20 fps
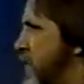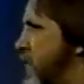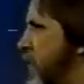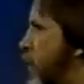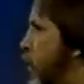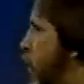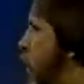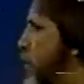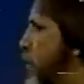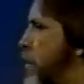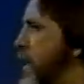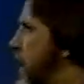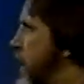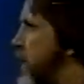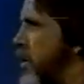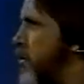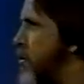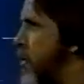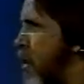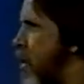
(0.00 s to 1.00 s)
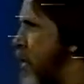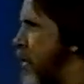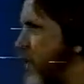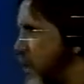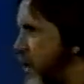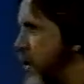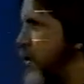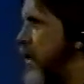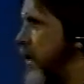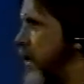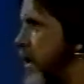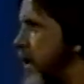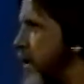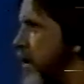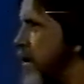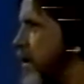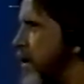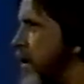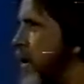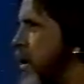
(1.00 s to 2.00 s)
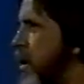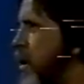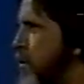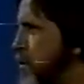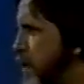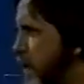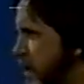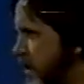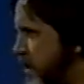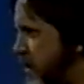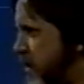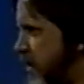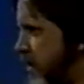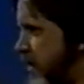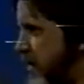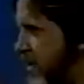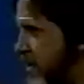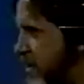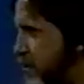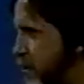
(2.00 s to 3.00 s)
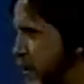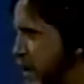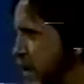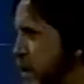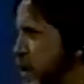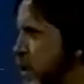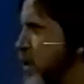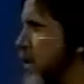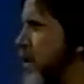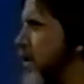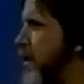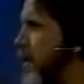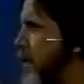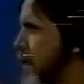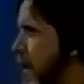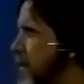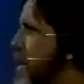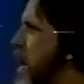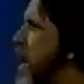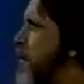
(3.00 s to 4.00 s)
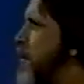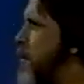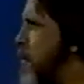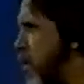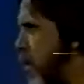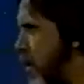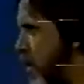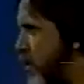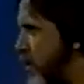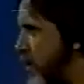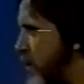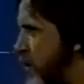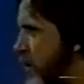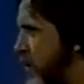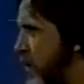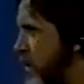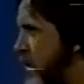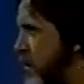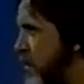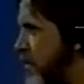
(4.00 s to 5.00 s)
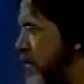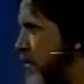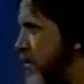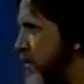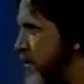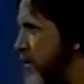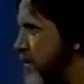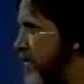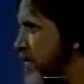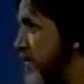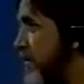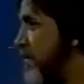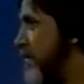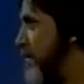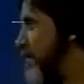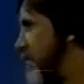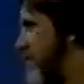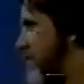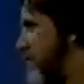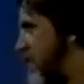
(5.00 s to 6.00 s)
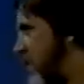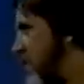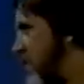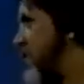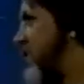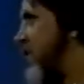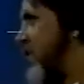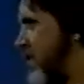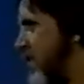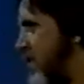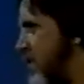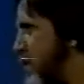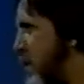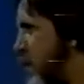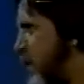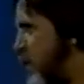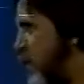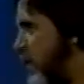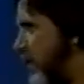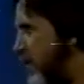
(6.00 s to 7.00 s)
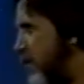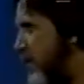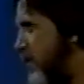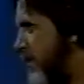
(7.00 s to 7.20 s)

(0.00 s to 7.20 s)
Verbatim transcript: of it won't be a new moral theory, but a suspicion about moral theories. Just a suspicion